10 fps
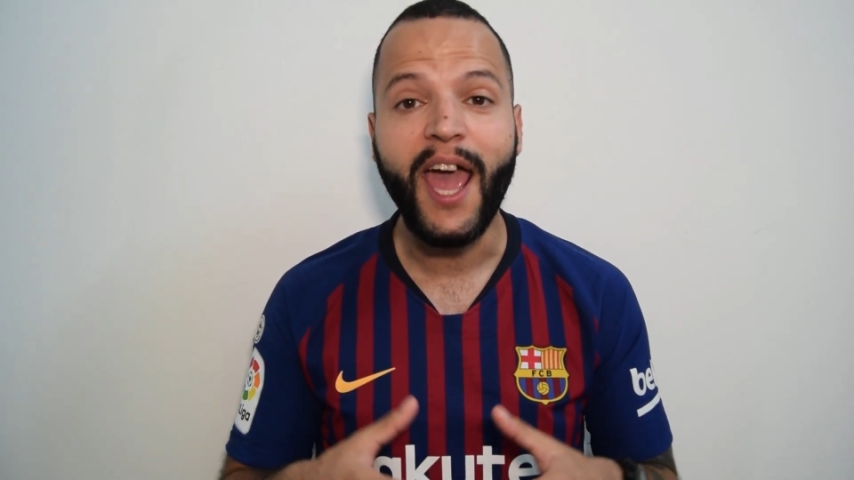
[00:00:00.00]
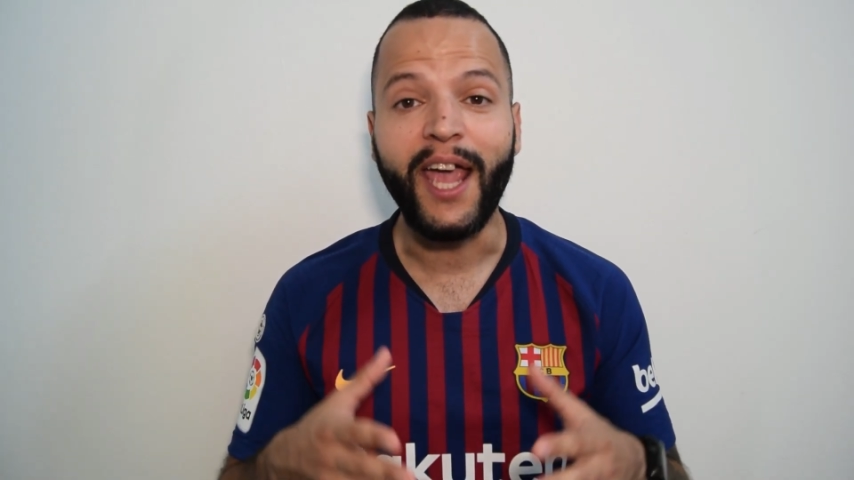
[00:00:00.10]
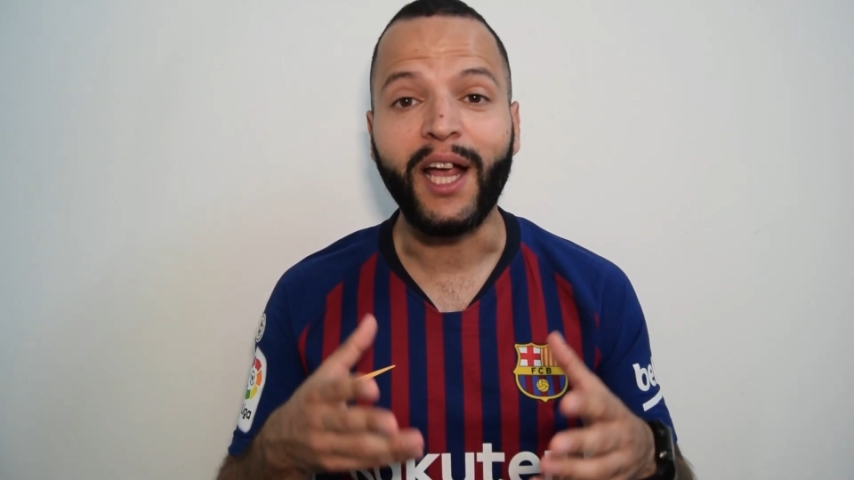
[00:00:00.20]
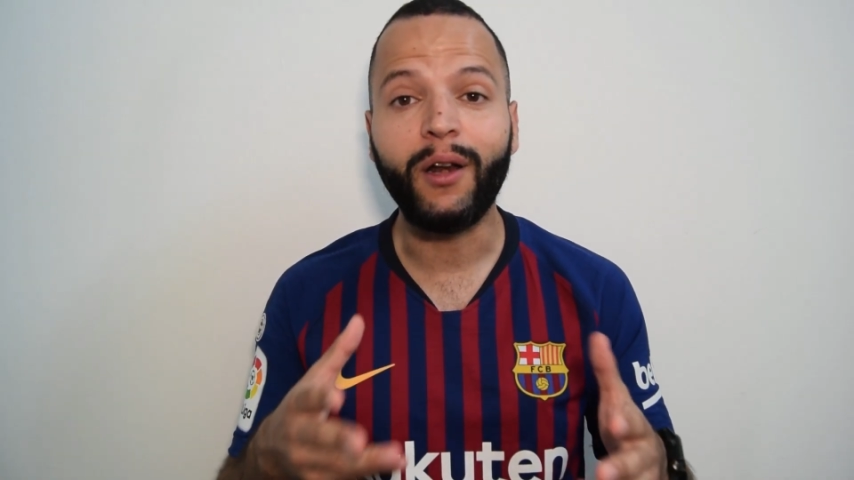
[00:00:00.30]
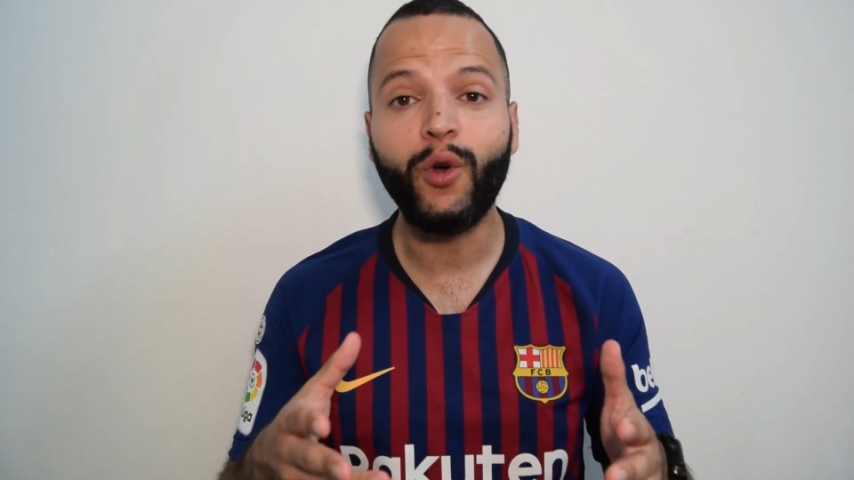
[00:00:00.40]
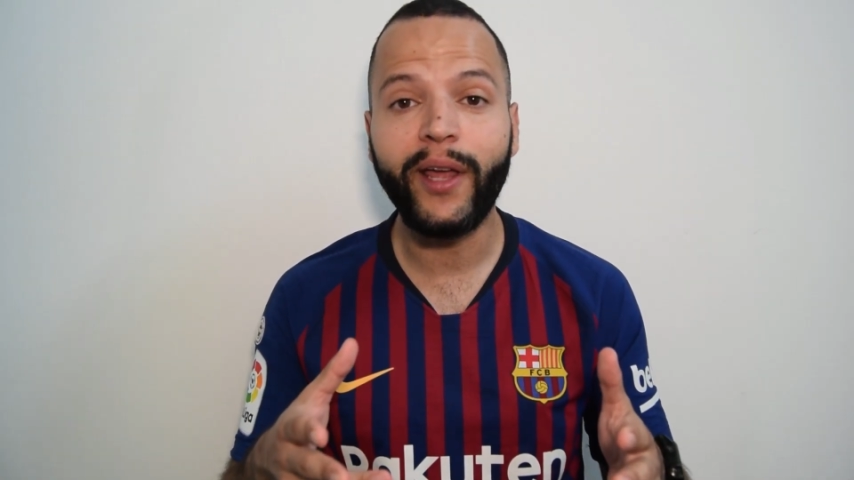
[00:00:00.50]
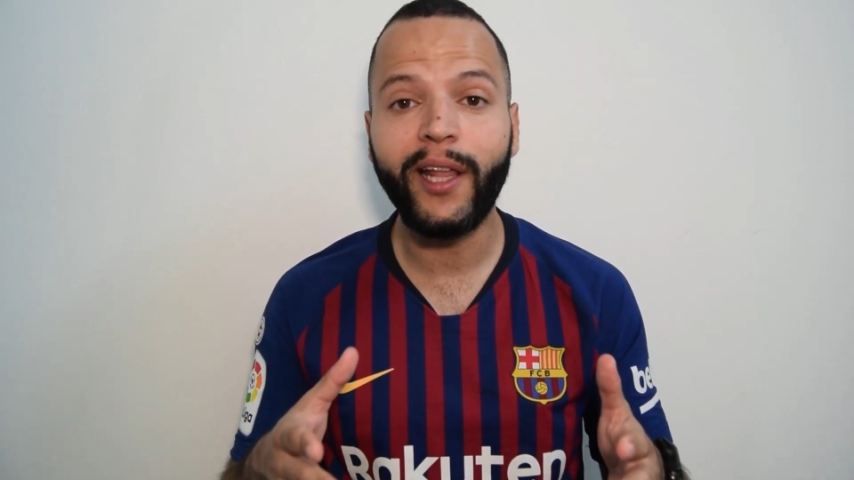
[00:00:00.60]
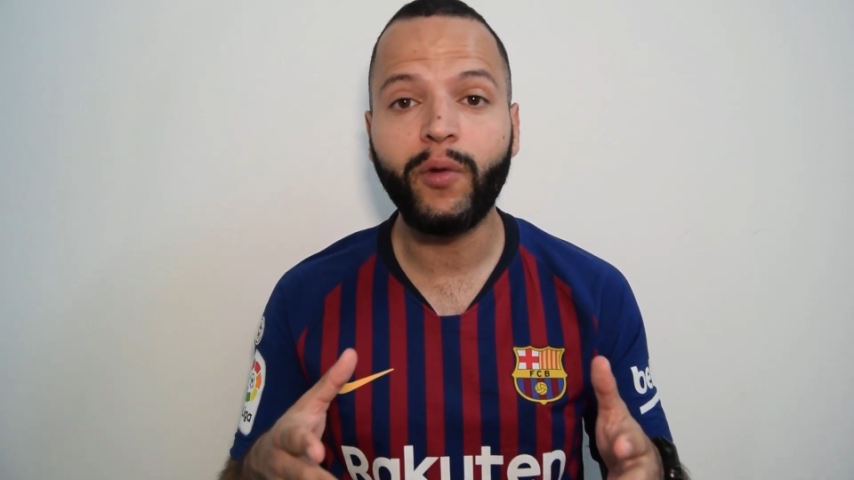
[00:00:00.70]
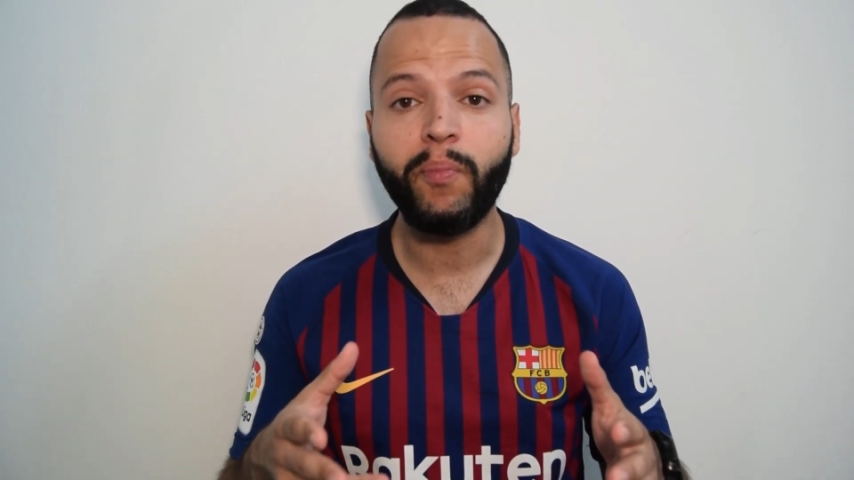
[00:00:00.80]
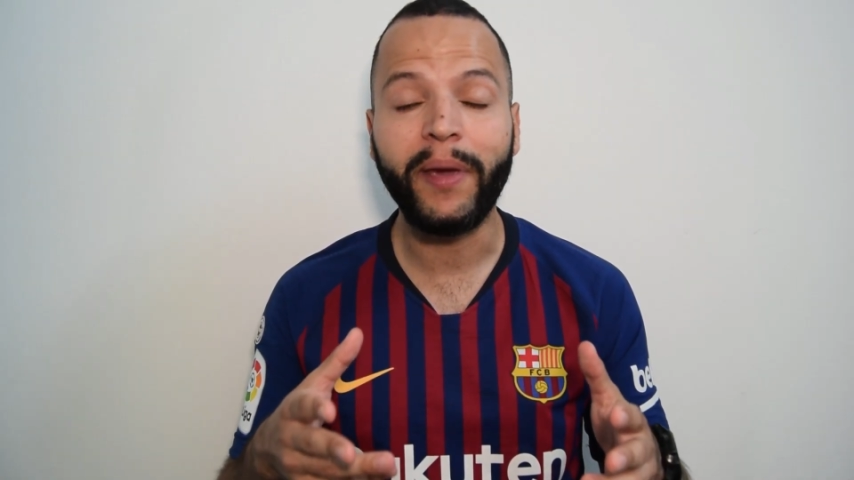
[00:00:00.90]

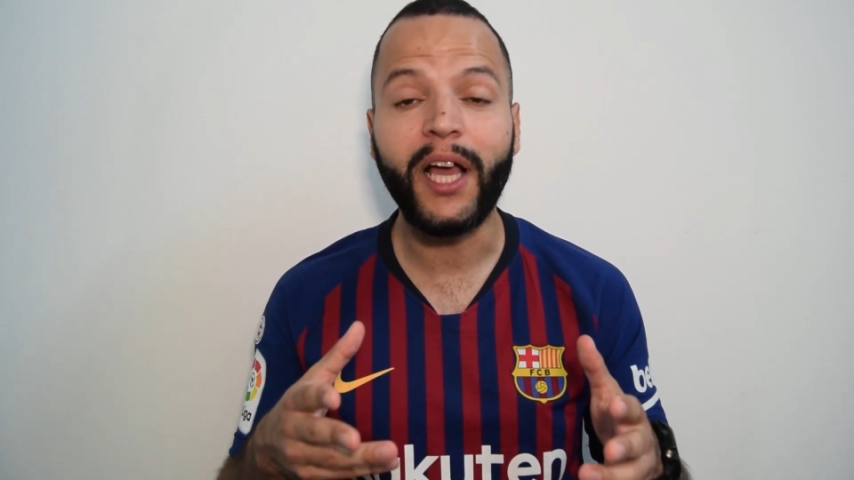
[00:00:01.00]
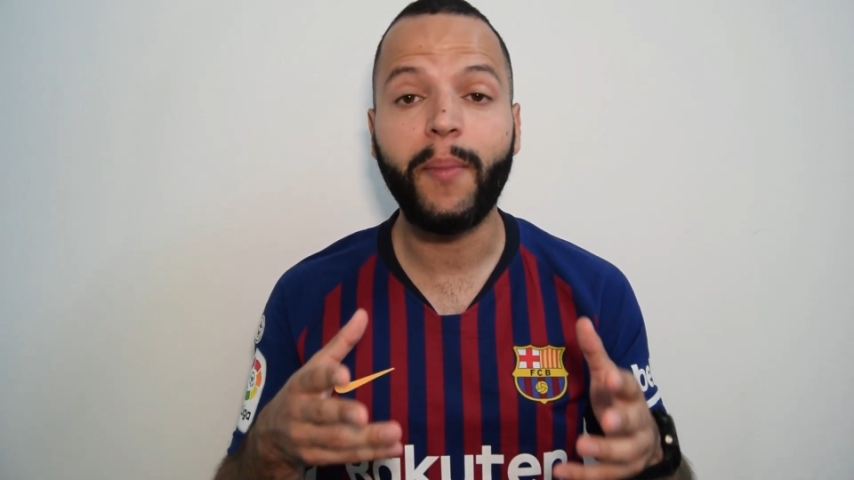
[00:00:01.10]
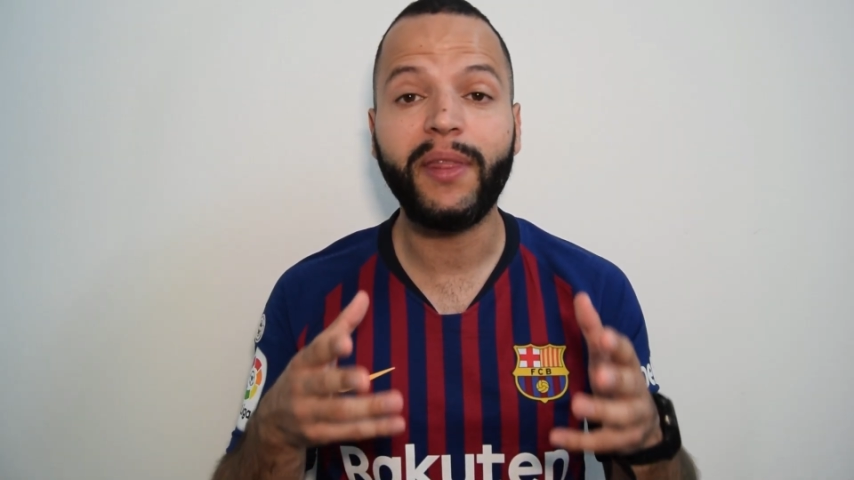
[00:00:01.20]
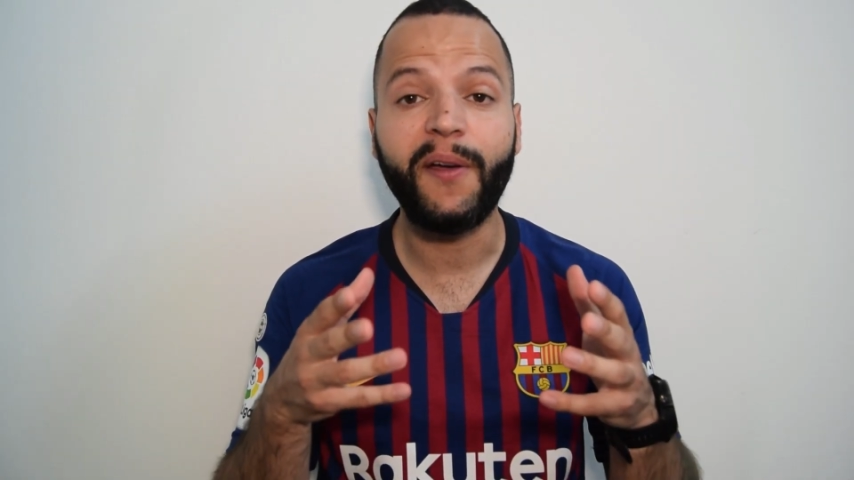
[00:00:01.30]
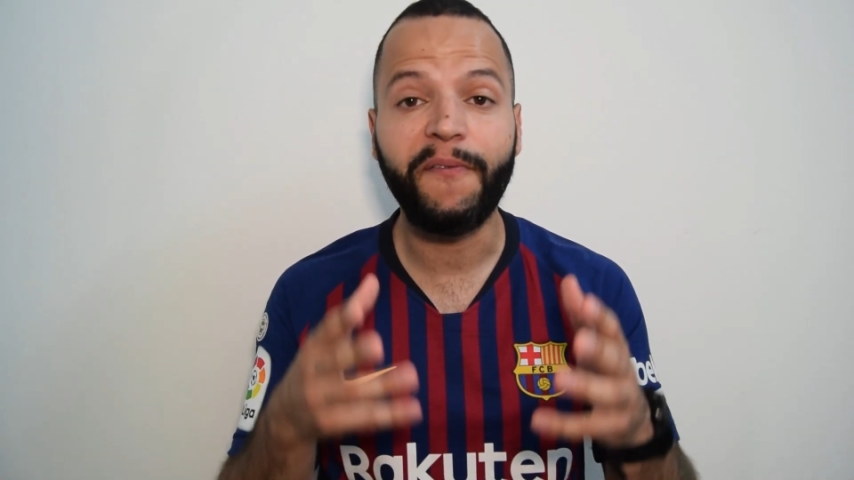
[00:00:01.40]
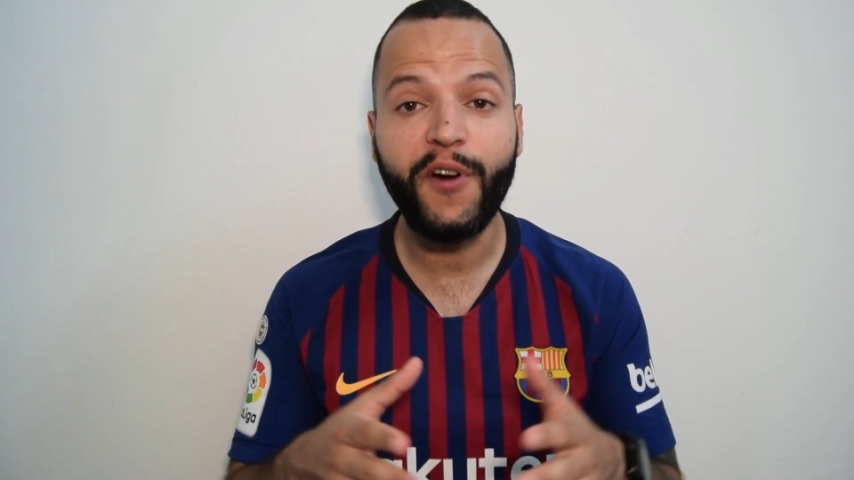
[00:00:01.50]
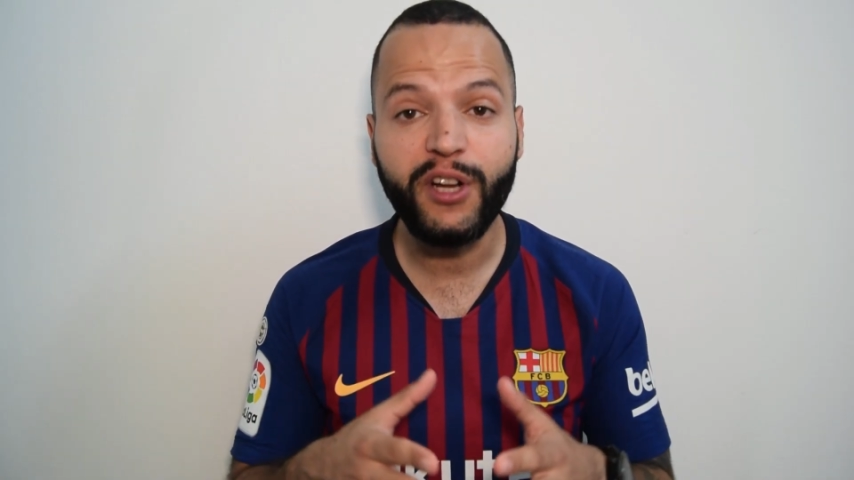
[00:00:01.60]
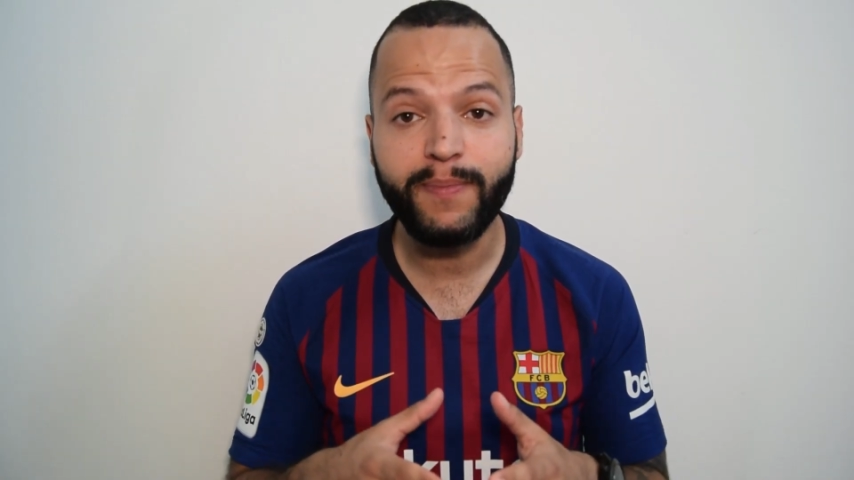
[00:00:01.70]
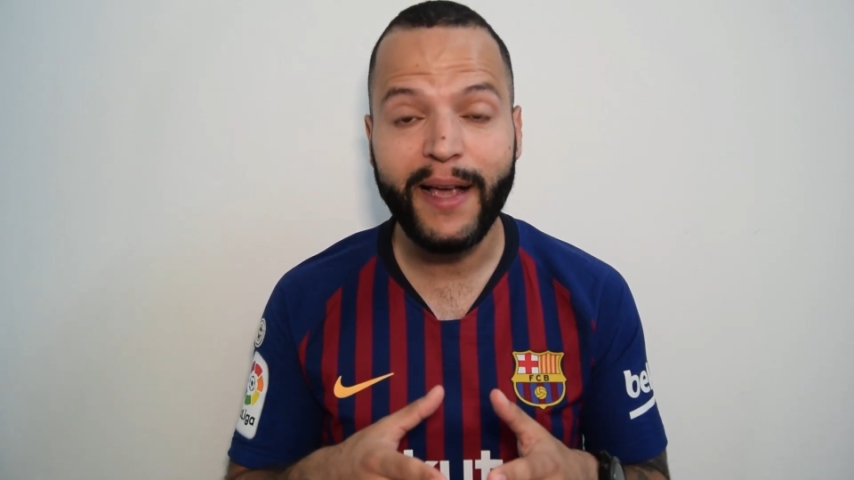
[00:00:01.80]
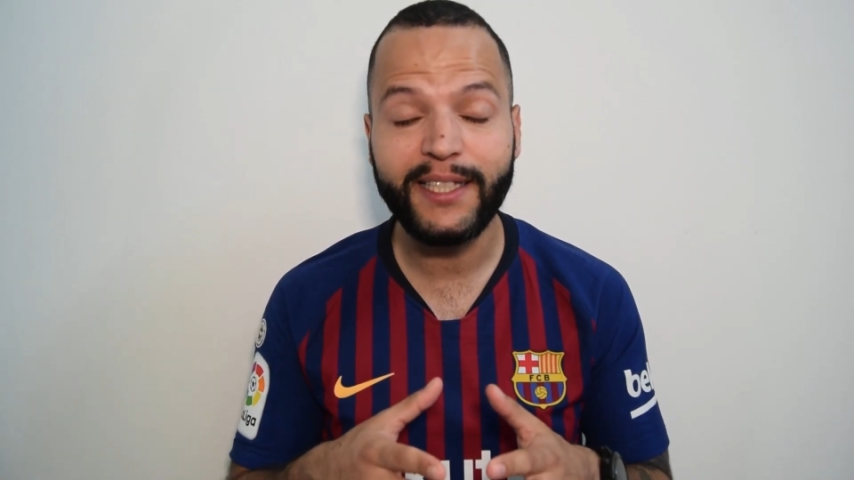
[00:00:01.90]
including becoming the
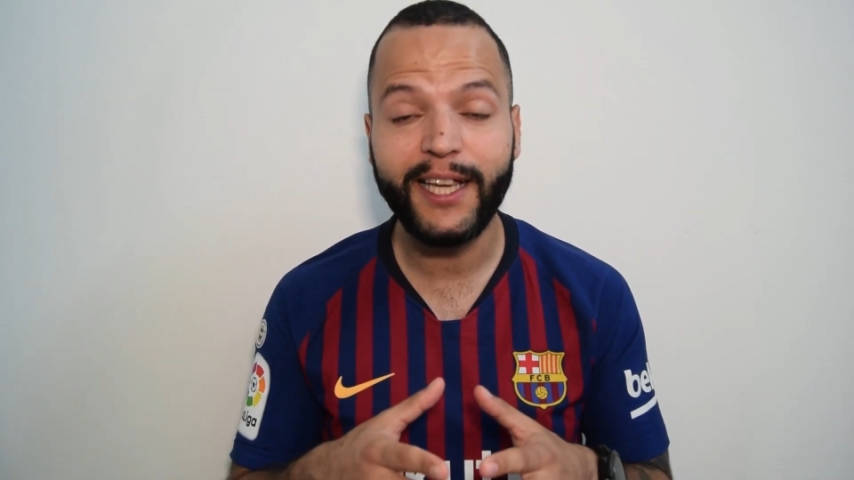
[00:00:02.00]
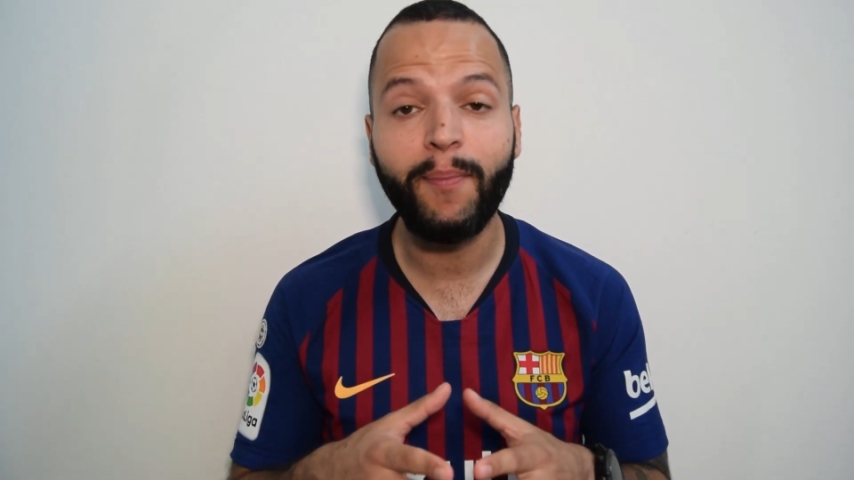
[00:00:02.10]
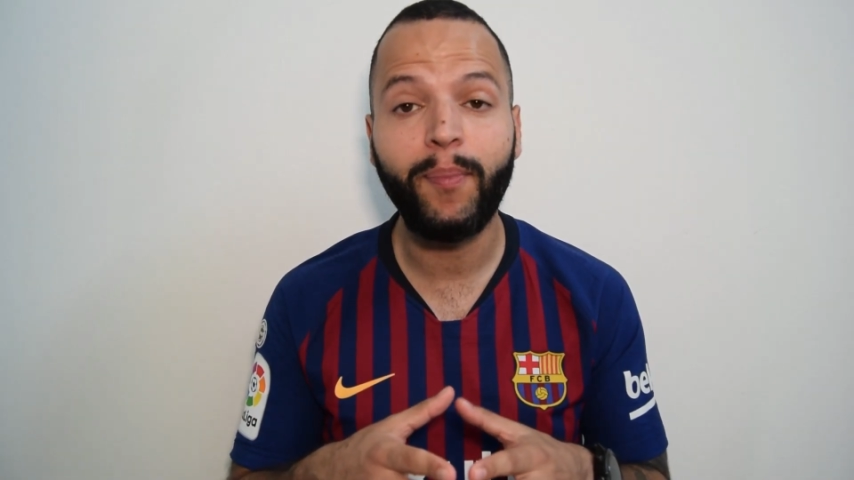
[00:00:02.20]
first Mexican